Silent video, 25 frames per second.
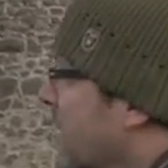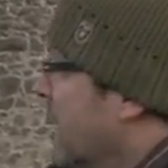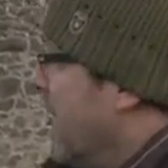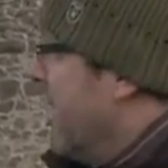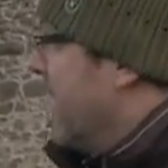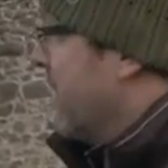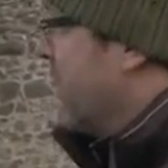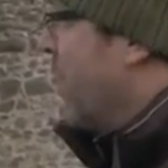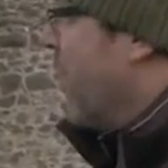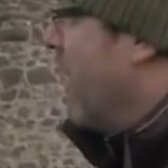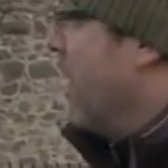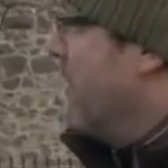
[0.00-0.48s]

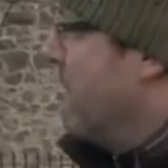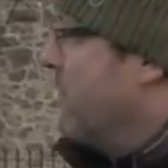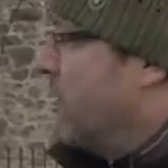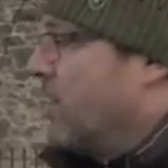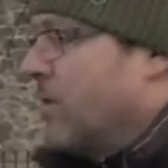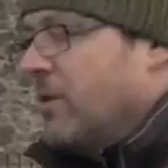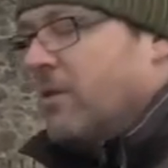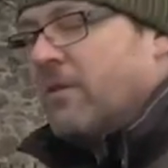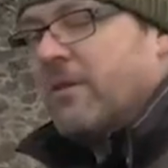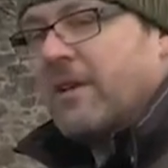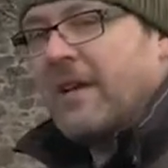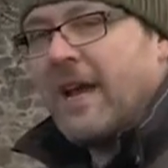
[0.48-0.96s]
It's home
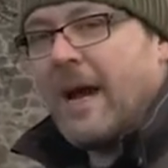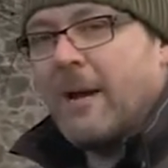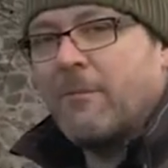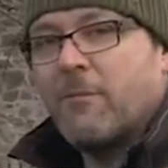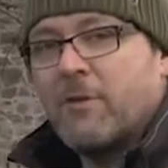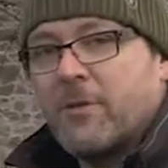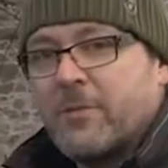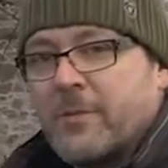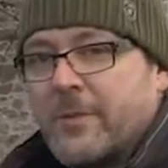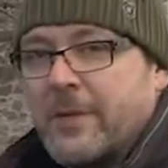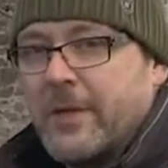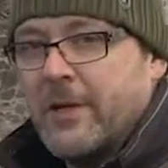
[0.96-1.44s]
to the
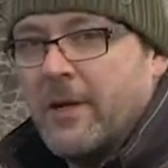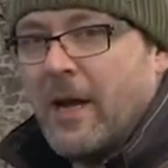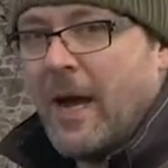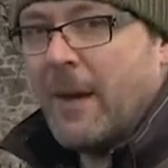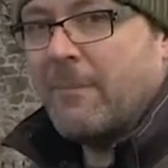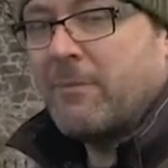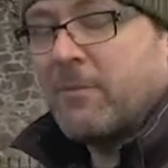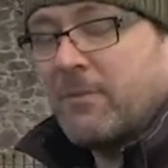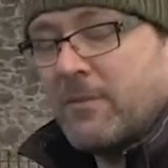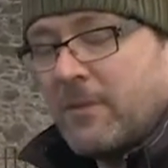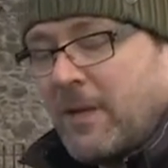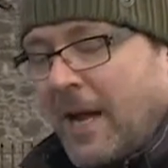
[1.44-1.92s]
Camera,
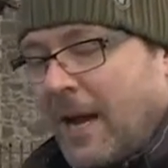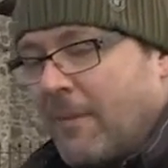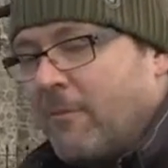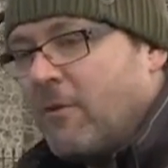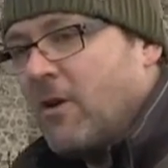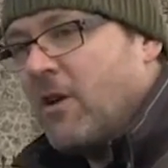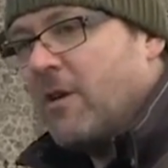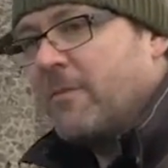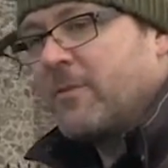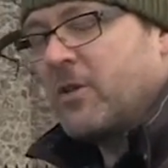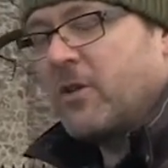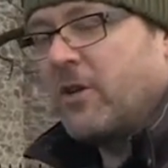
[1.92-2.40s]

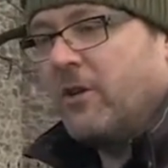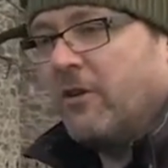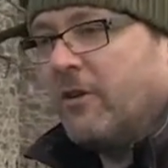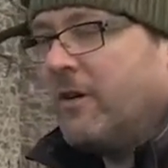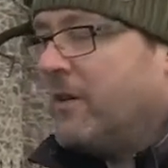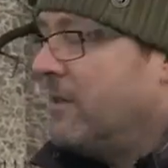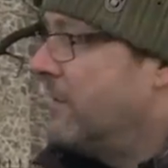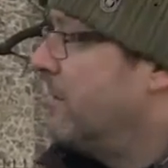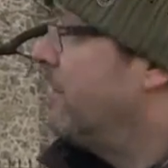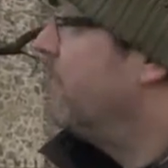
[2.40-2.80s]
Camera Obscura,